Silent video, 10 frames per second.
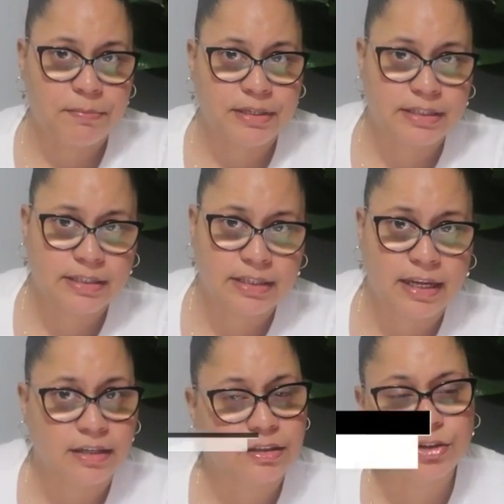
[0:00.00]
business
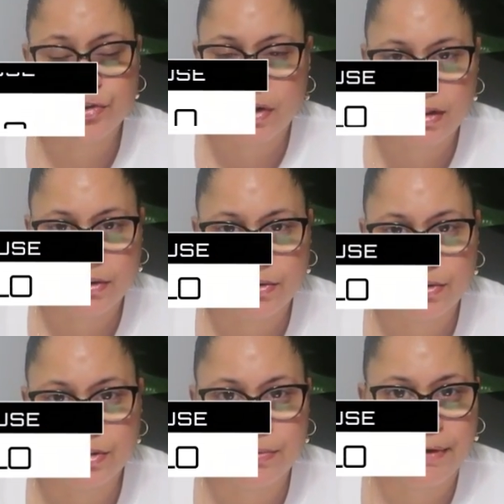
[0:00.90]
is
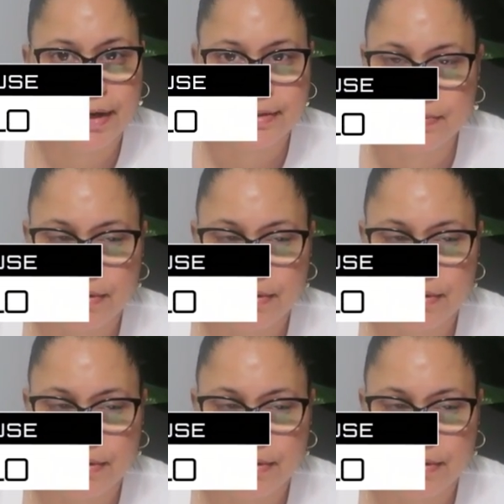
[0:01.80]
Trello. Surprise,